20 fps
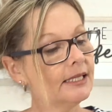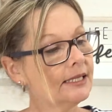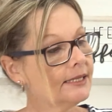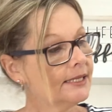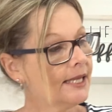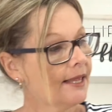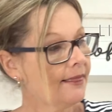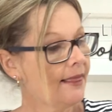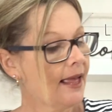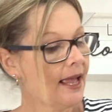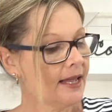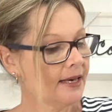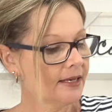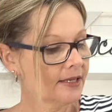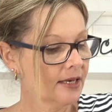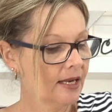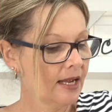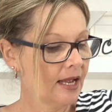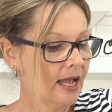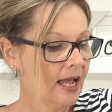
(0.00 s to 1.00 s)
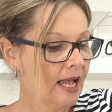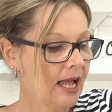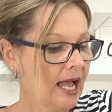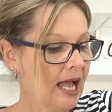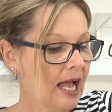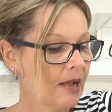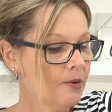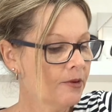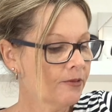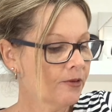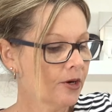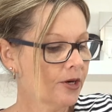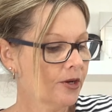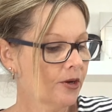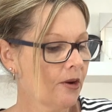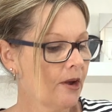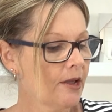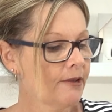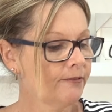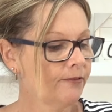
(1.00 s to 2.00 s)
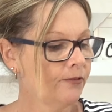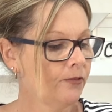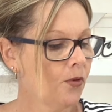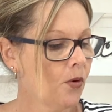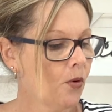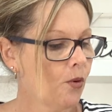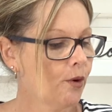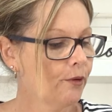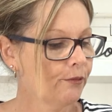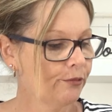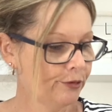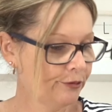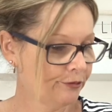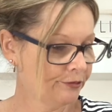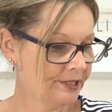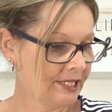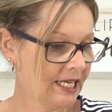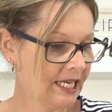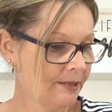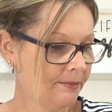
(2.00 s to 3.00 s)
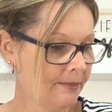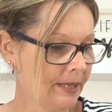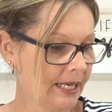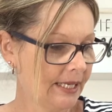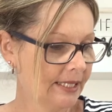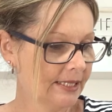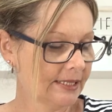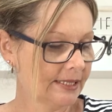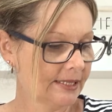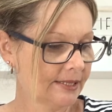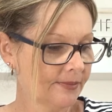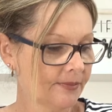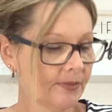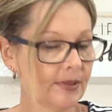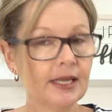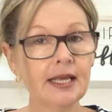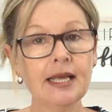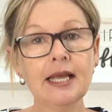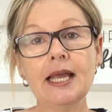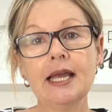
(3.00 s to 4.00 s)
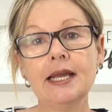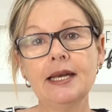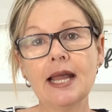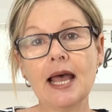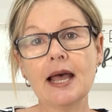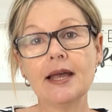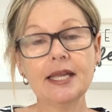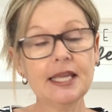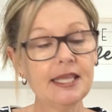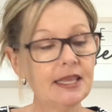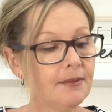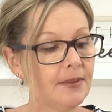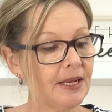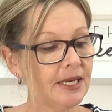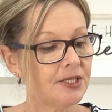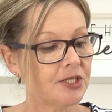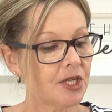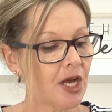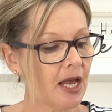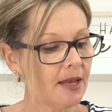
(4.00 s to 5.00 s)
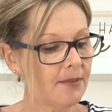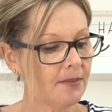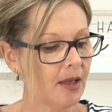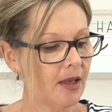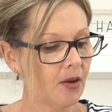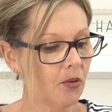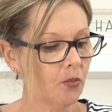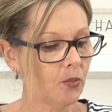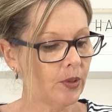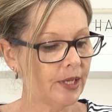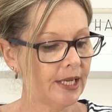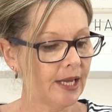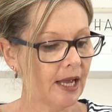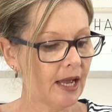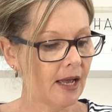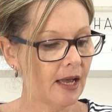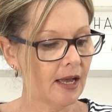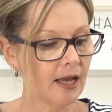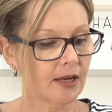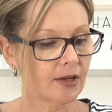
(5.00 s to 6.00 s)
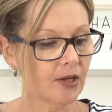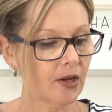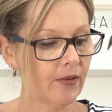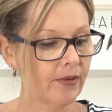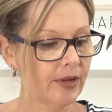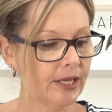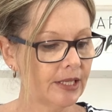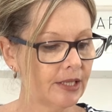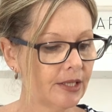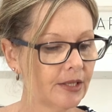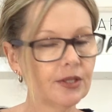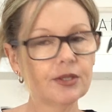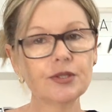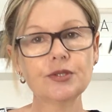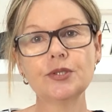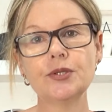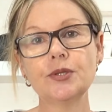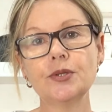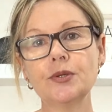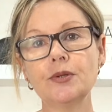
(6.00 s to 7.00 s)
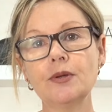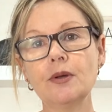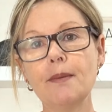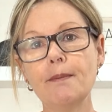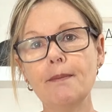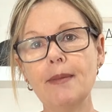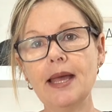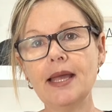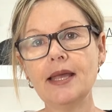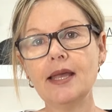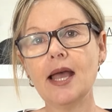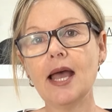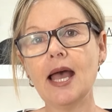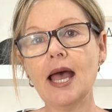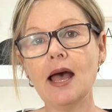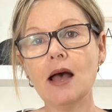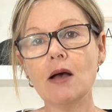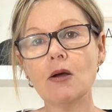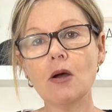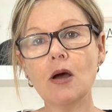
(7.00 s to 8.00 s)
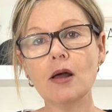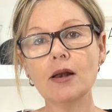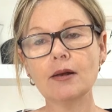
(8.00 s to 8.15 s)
set that, and we've got it going for 15 minutes. Now, in the meantime, we are going to make our